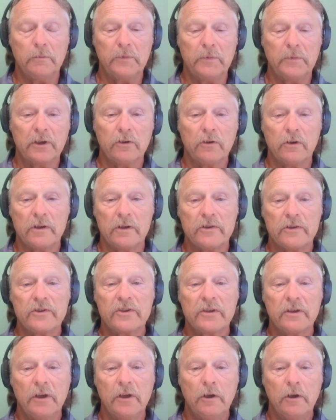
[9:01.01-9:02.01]

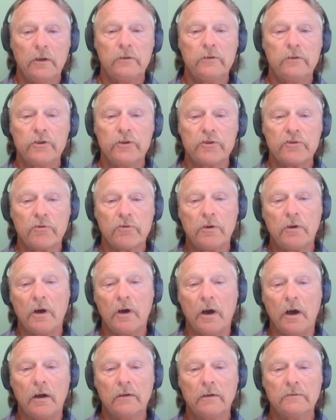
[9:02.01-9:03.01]
Because the
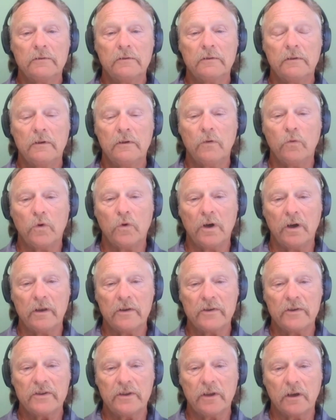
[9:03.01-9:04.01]
draw
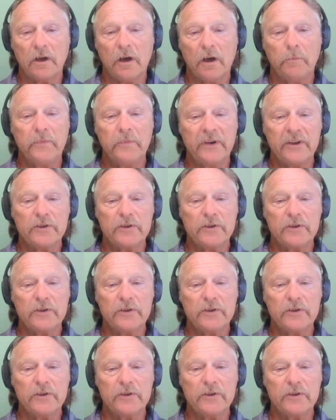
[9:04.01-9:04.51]
was the company's